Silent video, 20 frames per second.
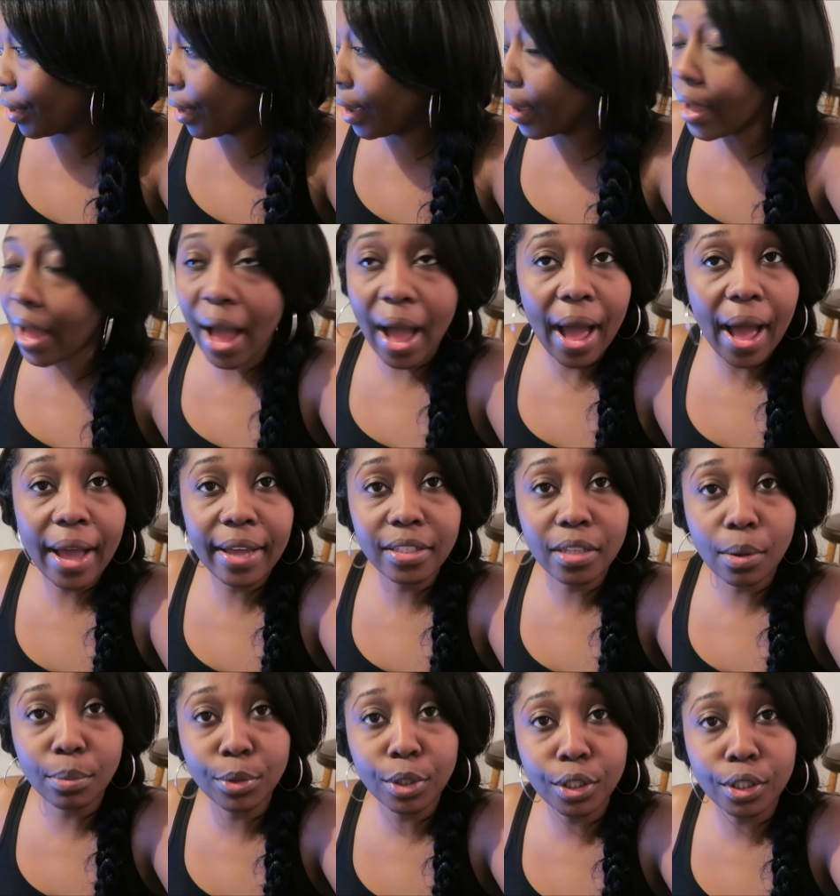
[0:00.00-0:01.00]
yeah,
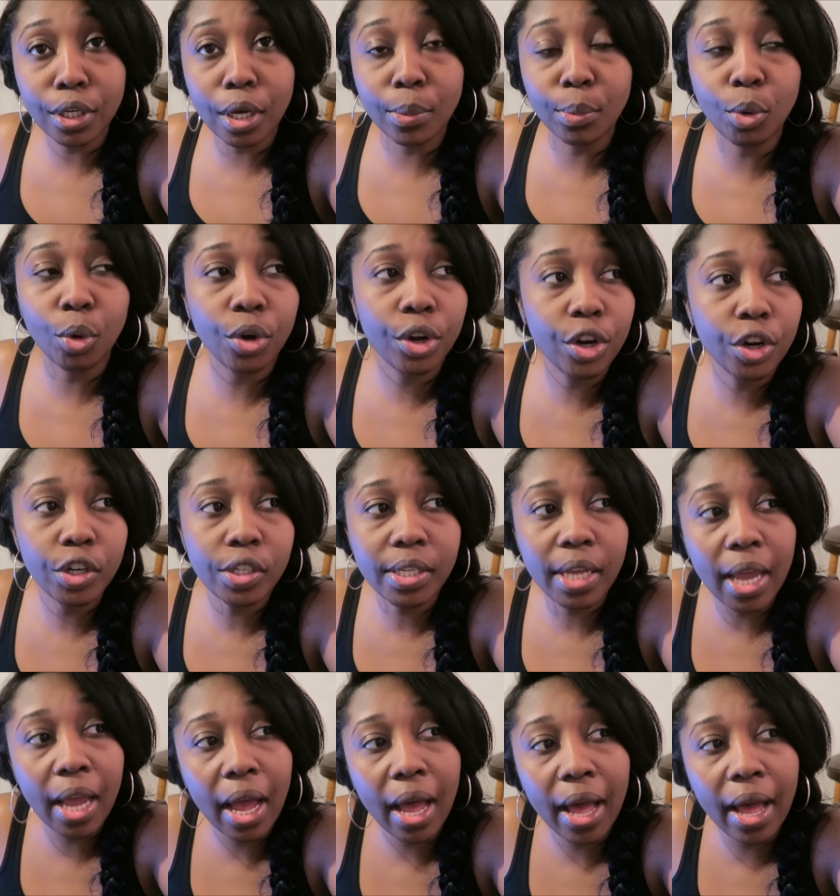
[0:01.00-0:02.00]
guys, I was just coming on here to
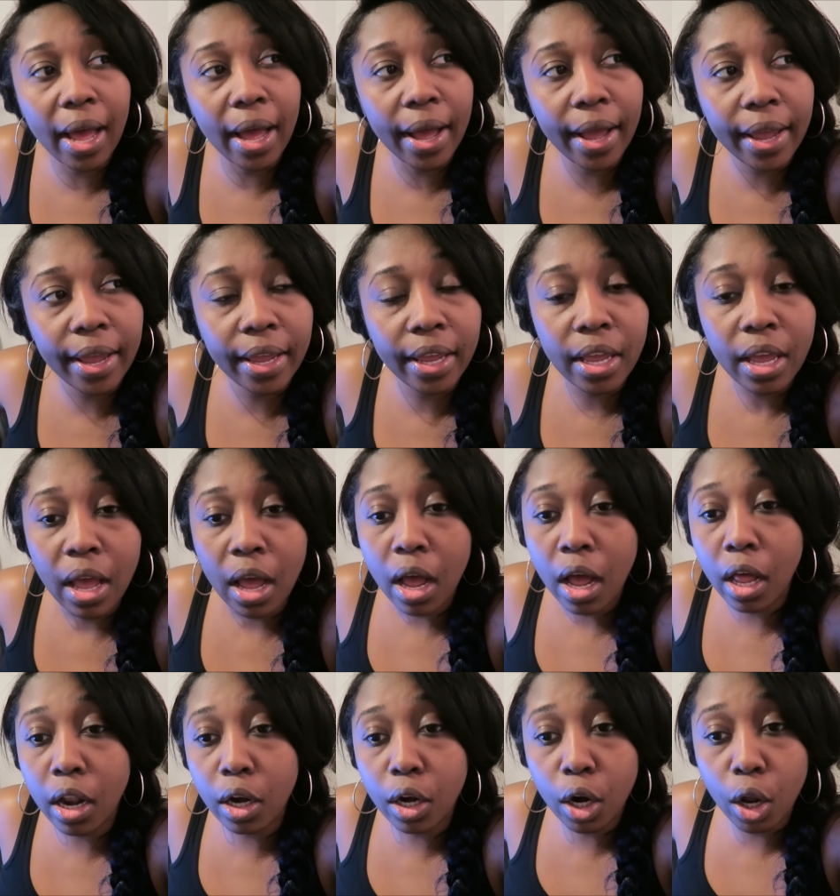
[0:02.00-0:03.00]
say hi,
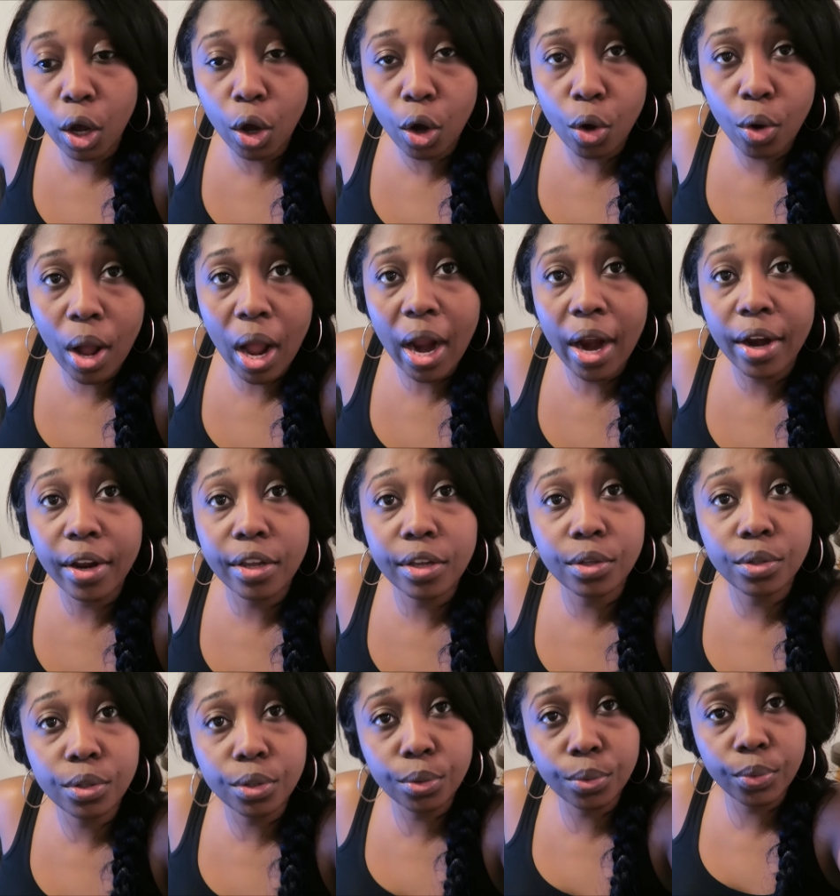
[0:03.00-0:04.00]
hello, how are
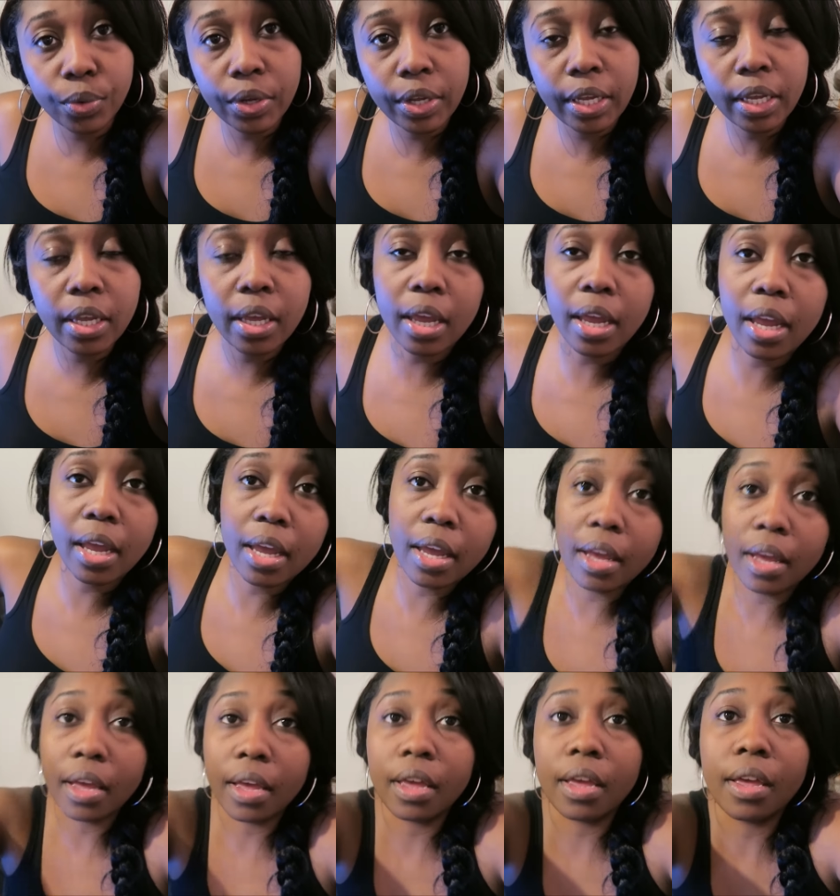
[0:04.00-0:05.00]
you doing,
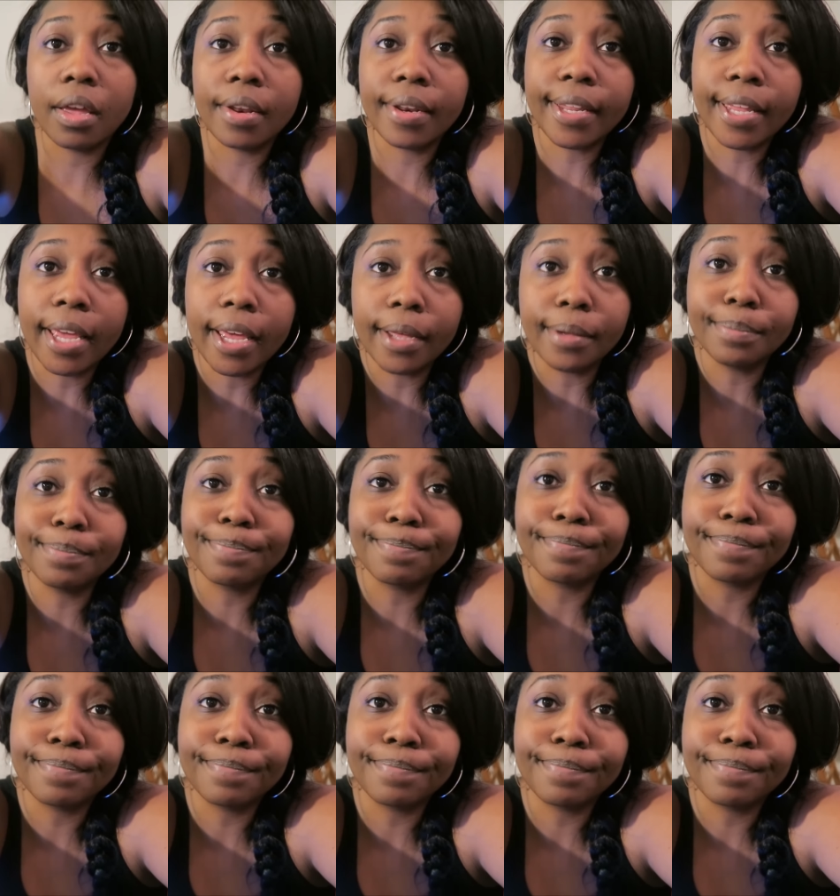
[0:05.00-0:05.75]
and yeah.